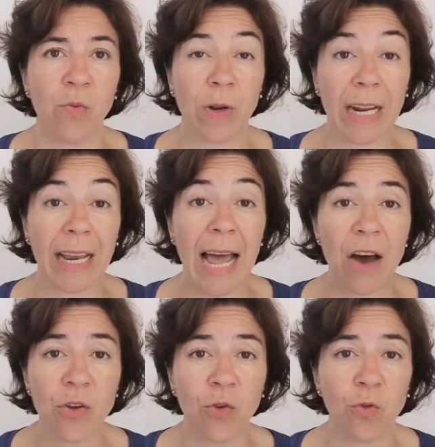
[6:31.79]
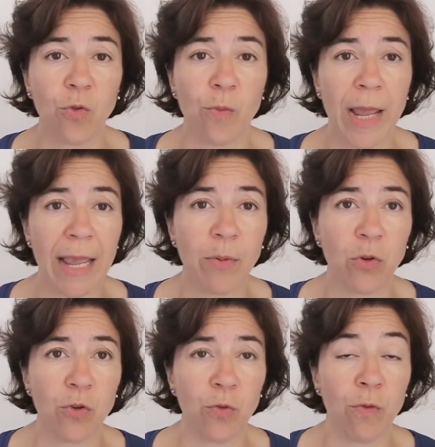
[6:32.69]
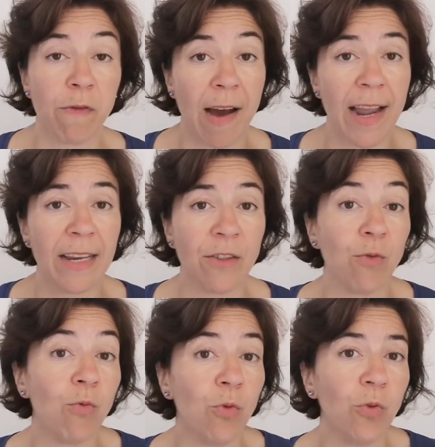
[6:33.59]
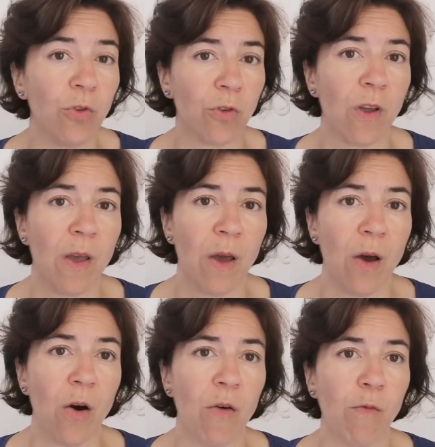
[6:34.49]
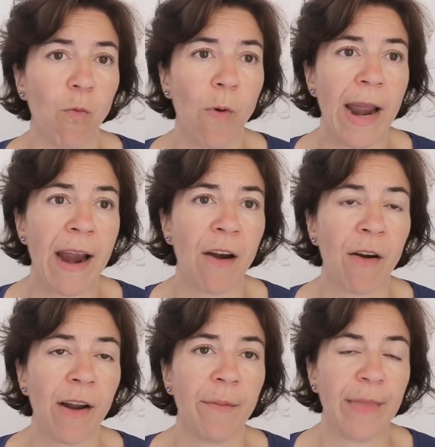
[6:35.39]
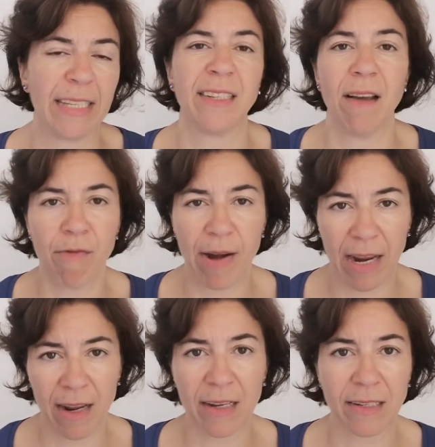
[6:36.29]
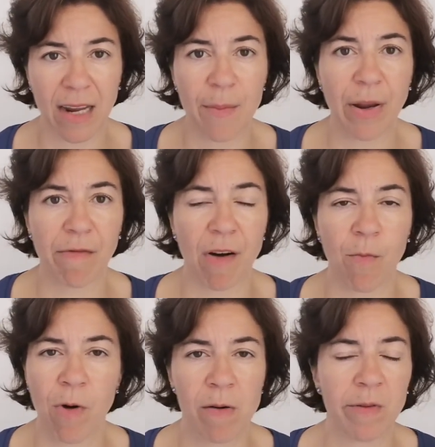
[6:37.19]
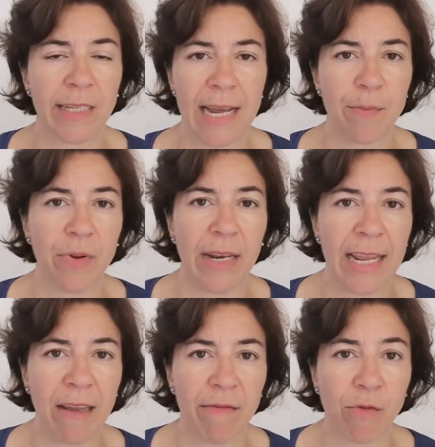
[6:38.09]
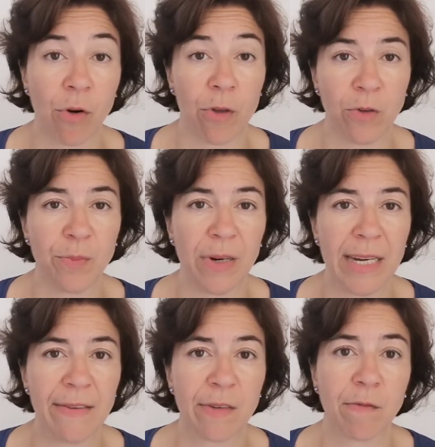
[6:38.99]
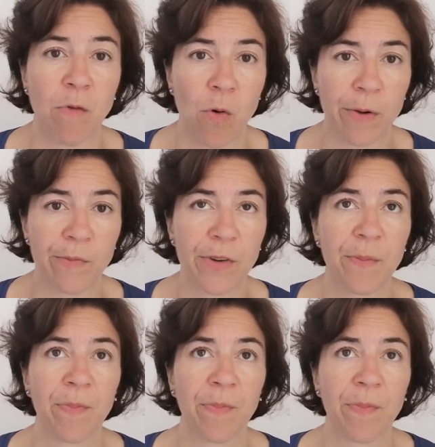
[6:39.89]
allow you to be able to find the root of where that suffering is coming from. Where was that belief or those beliefs formed?